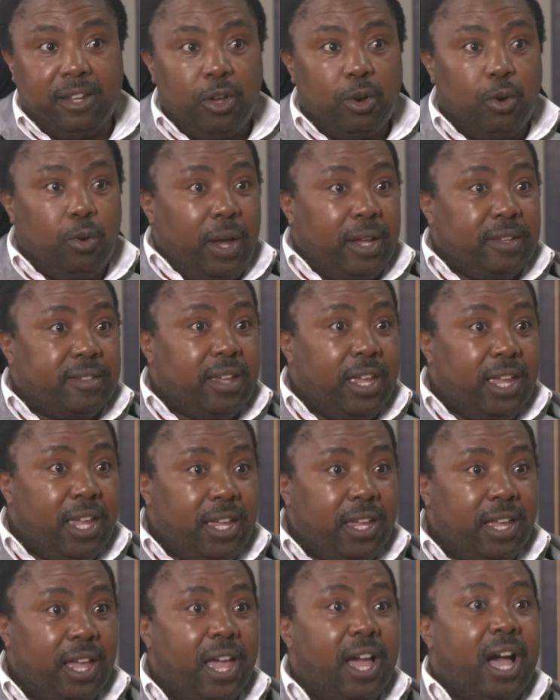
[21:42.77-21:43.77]
who are
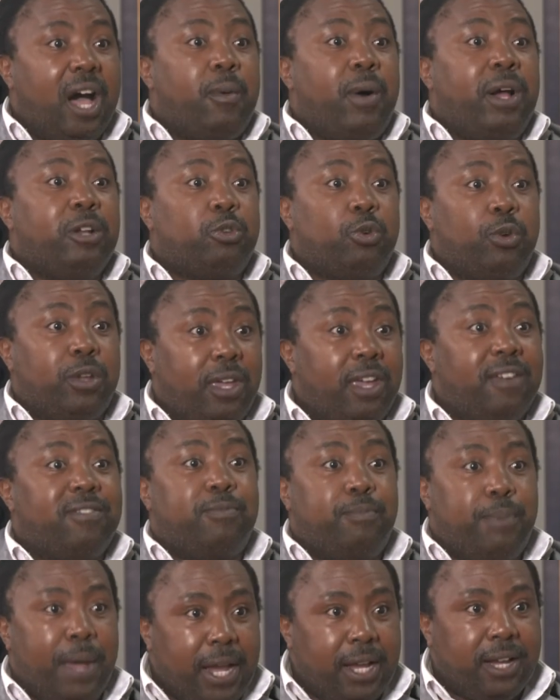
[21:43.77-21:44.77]
saying, I want to
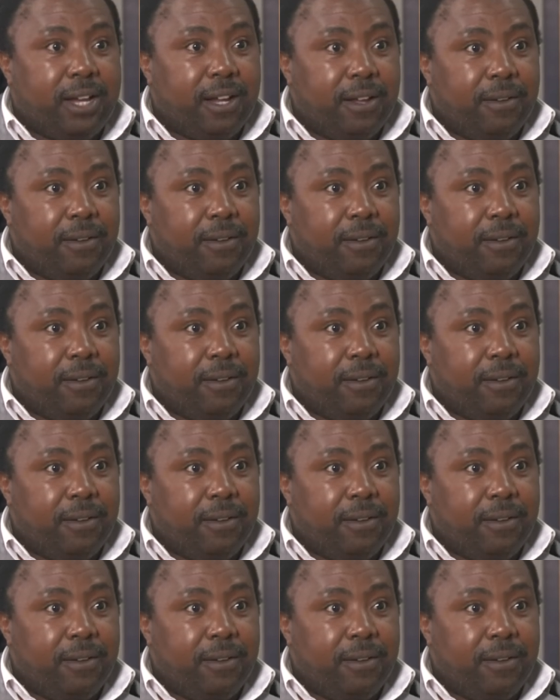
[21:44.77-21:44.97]
give back?